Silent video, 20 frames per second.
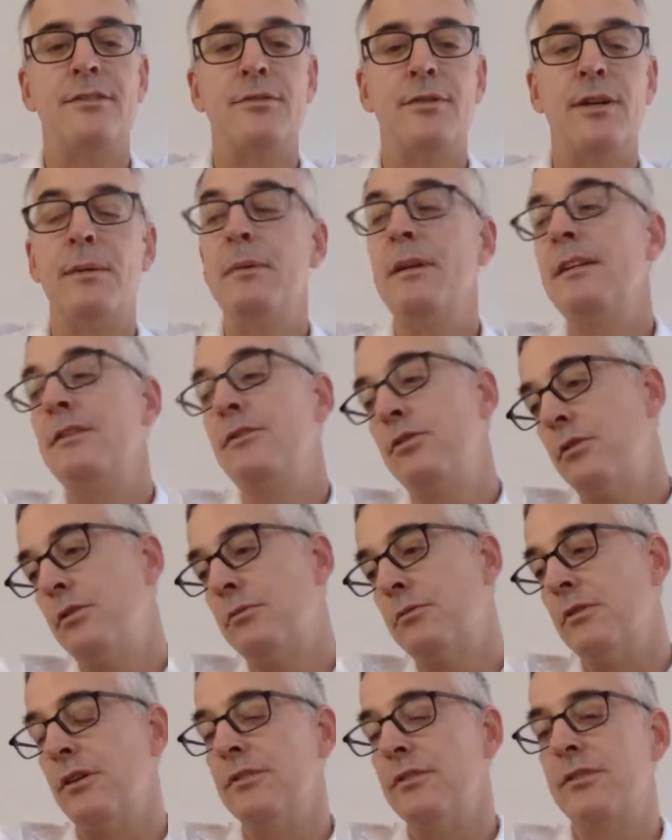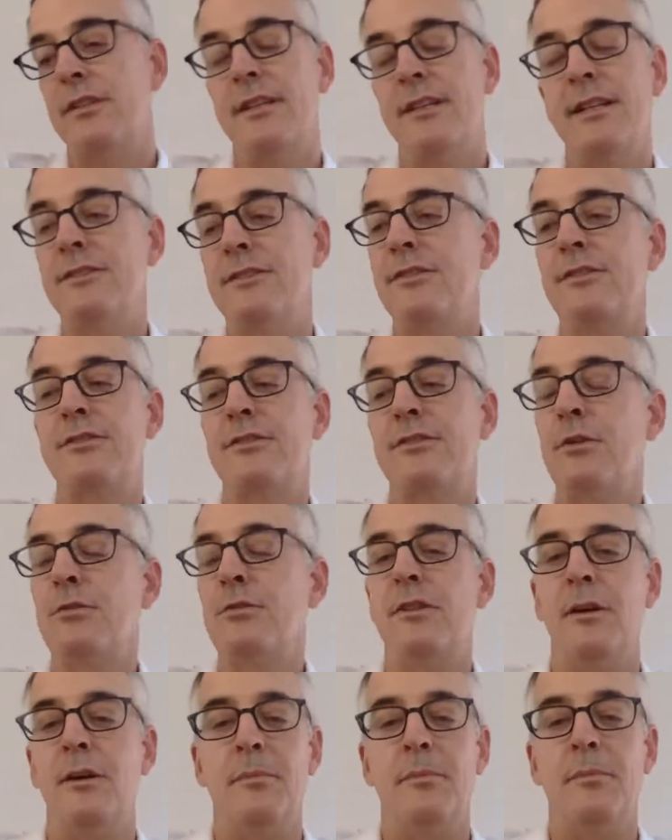So I made tool rolls, and I just
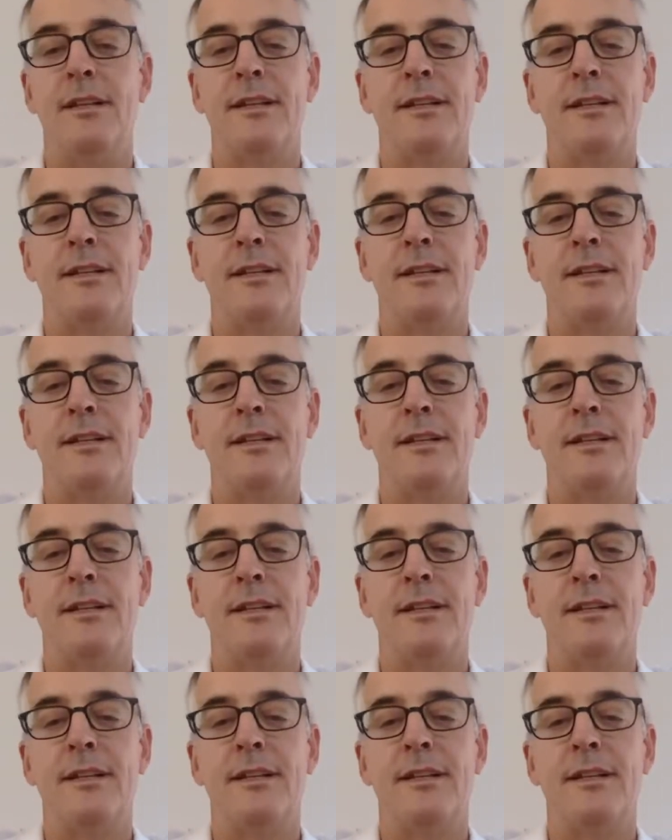sewed them.